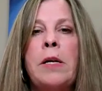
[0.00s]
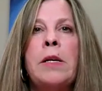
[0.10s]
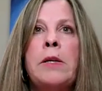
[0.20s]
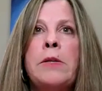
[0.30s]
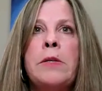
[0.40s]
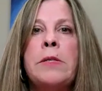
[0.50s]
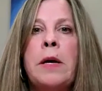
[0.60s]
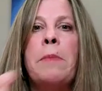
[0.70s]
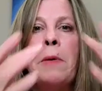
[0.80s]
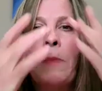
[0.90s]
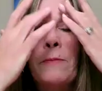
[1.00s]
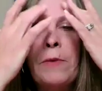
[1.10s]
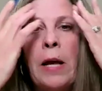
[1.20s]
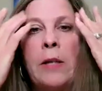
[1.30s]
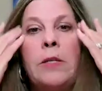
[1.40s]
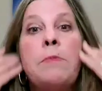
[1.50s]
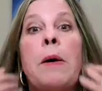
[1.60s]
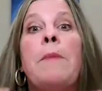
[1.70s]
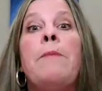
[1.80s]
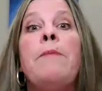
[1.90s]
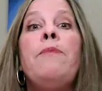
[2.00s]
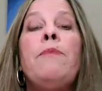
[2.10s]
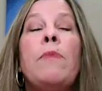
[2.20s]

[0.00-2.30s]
It is a suburb of Dallas, but